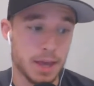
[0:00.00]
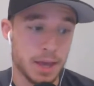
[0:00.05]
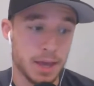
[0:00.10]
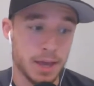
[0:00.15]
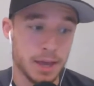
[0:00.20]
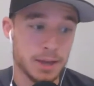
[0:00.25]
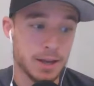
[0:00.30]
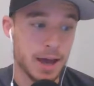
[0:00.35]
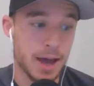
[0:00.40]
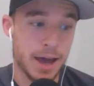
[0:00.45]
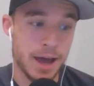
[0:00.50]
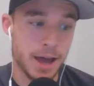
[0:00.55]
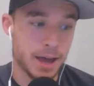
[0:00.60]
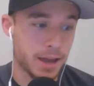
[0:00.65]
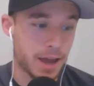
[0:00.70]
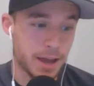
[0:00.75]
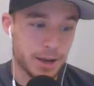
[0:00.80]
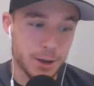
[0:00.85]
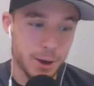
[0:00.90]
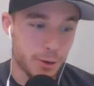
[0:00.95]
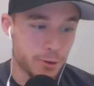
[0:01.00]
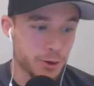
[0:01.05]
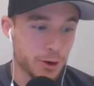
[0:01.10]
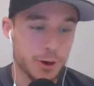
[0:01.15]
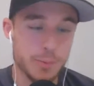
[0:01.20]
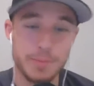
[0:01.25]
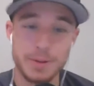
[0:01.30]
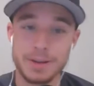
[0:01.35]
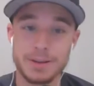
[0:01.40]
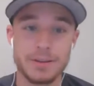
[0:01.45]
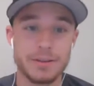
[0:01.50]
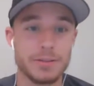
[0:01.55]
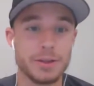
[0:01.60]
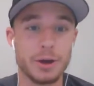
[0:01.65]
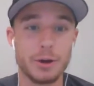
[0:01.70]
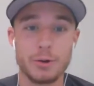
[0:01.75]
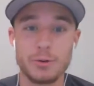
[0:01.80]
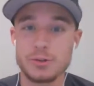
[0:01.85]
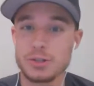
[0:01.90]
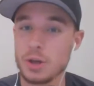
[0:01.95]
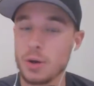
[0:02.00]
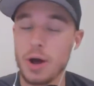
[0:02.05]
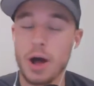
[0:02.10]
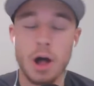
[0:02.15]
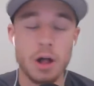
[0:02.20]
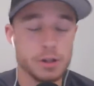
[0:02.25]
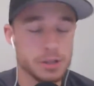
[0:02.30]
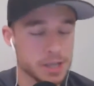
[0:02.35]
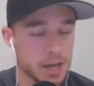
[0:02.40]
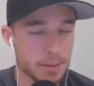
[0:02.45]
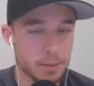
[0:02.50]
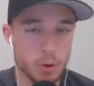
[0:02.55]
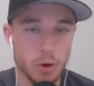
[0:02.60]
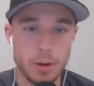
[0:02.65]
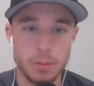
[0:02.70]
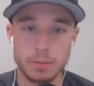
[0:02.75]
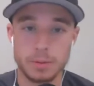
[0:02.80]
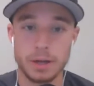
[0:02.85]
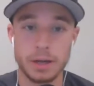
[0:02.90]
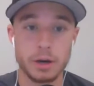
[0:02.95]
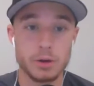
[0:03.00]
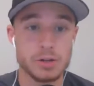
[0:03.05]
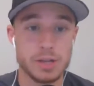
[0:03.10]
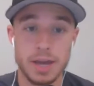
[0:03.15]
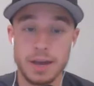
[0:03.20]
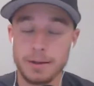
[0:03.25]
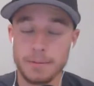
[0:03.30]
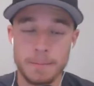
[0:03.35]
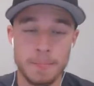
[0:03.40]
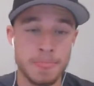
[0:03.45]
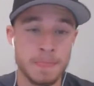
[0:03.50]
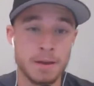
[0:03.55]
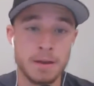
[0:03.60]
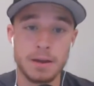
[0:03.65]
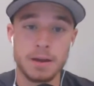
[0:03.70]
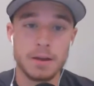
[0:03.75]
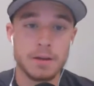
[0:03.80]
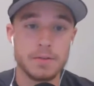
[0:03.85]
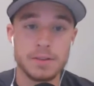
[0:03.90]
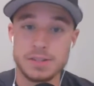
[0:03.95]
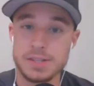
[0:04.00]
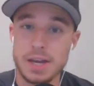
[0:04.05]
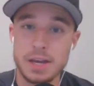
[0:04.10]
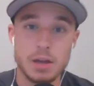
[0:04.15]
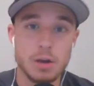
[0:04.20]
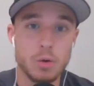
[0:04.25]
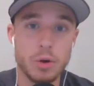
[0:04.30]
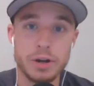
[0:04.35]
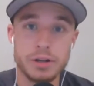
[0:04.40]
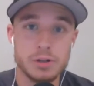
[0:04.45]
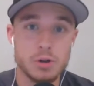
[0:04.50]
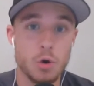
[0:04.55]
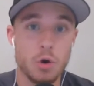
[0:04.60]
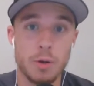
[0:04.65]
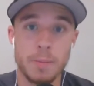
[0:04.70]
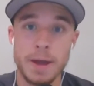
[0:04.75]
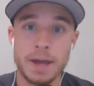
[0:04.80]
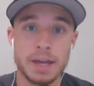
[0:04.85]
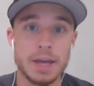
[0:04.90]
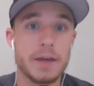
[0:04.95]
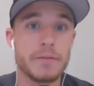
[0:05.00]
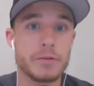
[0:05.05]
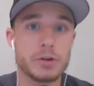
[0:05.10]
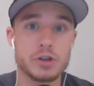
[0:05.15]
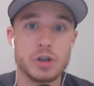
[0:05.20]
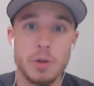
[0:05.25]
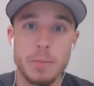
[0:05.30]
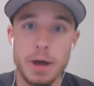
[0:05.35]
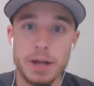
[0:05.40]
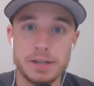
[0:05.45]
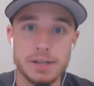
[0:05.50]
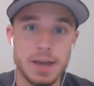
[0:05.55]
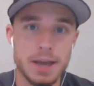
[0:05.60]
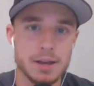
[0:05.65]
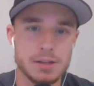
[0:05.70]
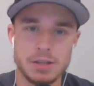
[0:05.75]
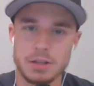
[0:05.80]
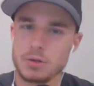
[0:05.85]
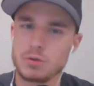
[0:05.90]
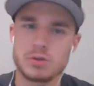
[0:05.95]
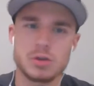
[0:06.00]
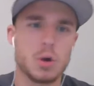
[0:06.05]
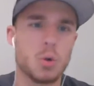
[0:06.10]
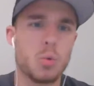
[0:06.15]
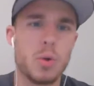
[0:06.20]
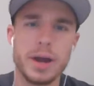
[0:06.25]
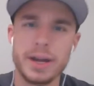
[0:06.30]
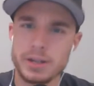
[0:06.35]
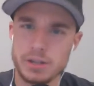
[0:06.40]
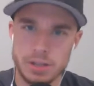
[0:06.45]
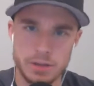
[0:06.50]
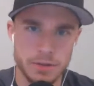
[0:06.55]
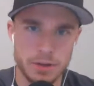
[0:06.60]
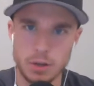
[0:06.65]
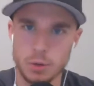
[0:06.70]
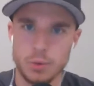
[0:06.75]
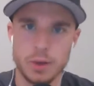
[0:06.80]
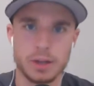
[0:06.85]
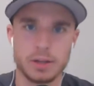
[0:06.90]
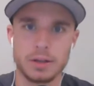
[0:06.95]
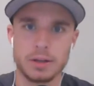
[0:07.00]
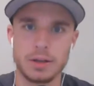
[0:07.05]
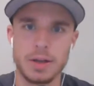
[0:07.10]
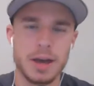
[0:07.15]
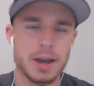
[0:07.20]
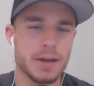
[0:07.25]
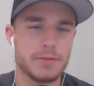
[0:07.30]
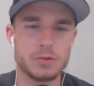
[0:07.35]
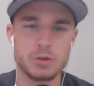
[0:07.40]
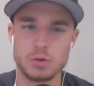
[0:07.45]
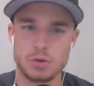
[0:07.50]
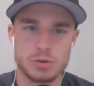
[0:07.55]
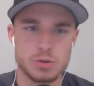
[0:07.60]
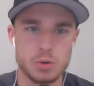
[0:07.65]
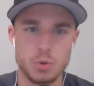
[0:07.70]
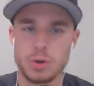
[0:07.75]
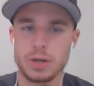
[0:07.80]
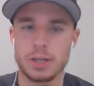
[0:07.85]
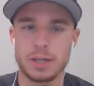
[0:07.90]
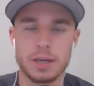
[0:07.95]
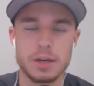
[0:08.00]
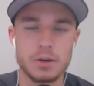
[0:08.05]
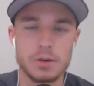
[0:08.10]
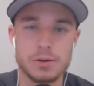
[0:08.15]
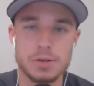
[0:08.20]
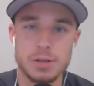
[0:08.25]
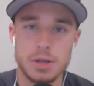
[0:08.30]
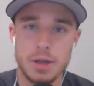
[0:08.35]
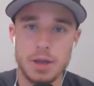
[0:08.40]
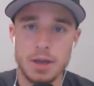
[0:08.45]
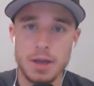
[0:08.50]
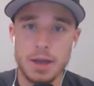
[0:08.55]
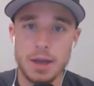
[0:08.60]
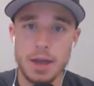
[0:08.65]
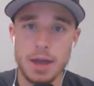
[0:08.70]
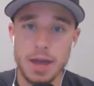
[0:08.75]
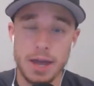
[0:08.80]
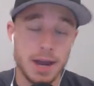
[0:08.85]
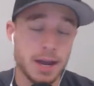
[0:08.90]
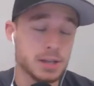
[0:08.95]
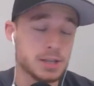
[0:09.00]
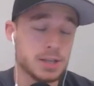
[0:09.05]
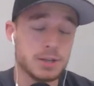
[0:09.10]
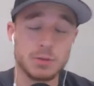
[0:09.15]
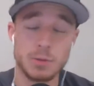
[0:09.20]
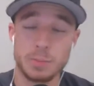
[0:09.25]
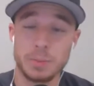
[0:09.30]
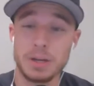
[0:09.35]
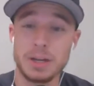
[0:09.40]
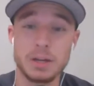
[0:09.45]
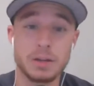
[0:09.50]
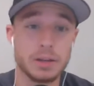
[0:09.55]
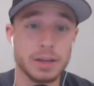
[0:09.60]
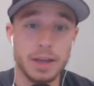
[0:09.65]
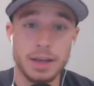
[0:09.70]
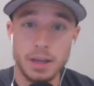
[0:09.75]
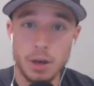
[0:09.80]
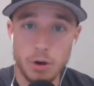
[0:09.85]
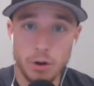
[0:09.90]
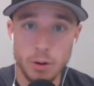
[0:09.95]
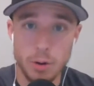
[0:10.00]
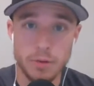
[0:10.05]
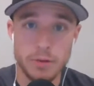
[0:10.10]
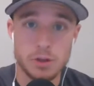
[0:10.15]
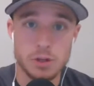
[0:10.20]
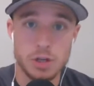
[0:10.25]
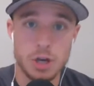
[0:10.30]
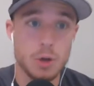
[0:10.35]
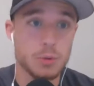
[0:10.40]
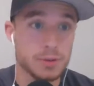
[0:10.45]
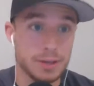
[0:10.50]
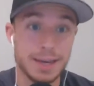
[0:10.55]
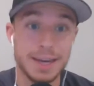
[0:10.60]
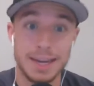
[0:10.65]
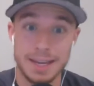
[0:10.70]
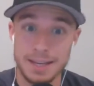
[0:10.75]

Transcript: And I know there have been those, you know, all-time great players. Heck, the second greatest quarterback ever, Joe Montana, said there's no way he's leaving New England. Not after 20 years. And I said repeatedly a year ago on the show,